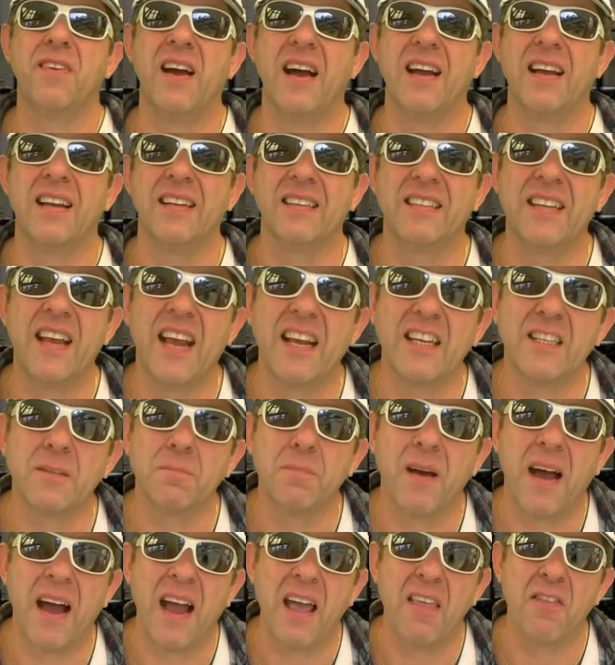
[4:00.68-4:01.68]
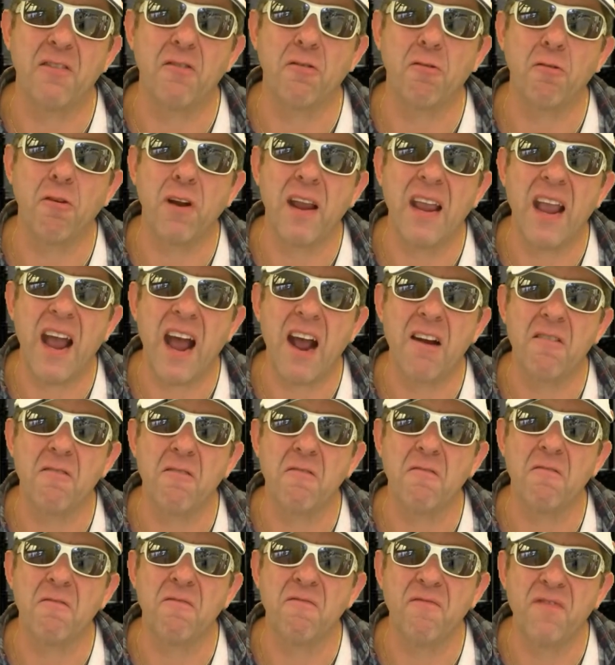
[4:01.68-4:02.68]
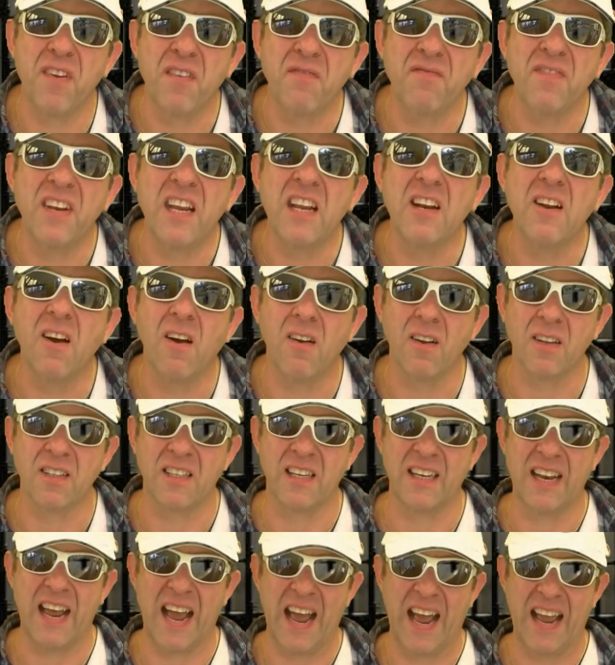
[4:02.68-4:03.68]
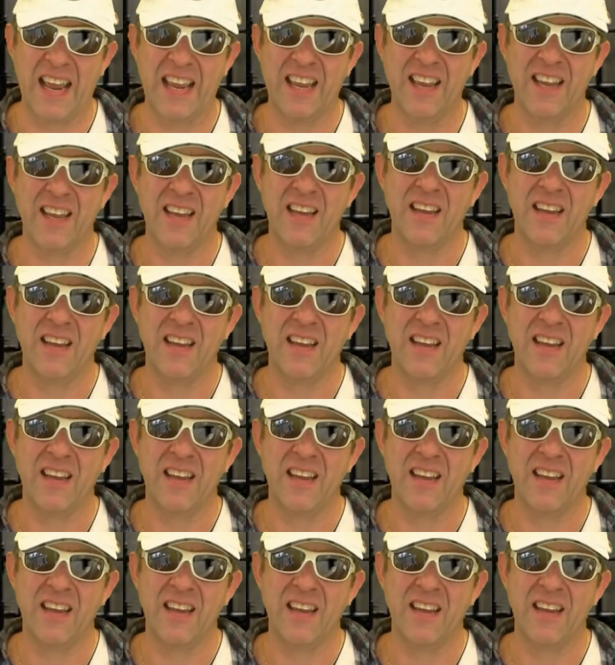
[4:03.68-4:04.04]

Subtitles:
fucking taxpayer $350 a day